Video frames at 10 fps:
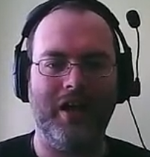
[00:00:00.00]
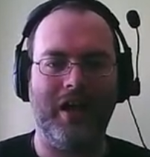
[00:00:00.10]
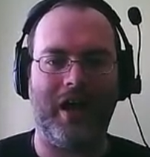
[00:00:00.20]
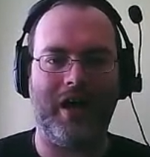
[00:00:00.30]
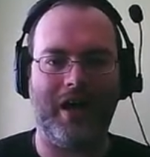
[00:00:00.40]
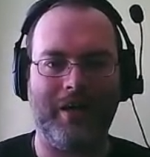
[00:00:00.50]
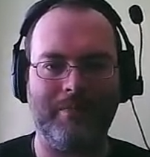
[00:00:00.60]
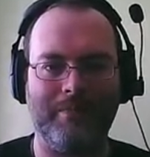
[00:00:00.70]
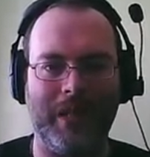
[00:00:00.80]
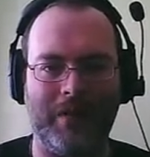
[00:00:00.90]

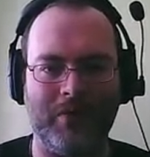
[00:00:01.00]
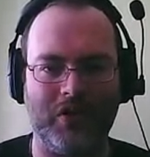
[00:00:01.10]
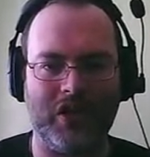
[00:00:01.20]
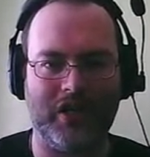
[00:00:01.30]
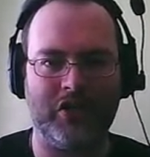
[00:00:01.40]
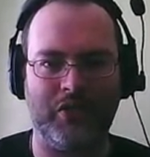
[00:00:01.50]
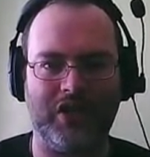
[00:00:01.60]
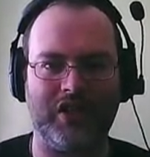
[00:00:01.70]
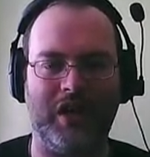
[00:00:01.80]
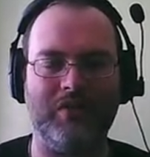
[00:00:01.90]
Um, I'm not entirely sure what this game